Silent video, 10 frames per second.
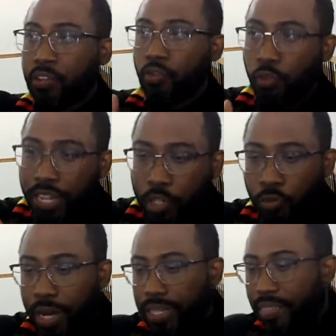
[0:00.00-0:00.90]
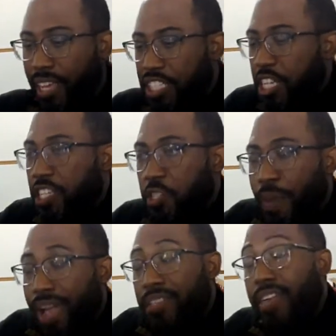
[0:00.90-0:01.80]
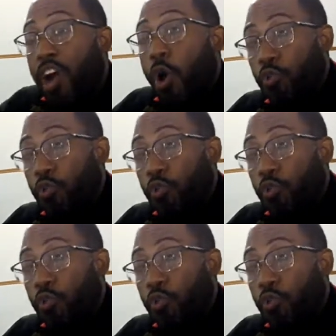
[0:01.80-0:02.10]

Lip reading: Redirecting their genius back to their own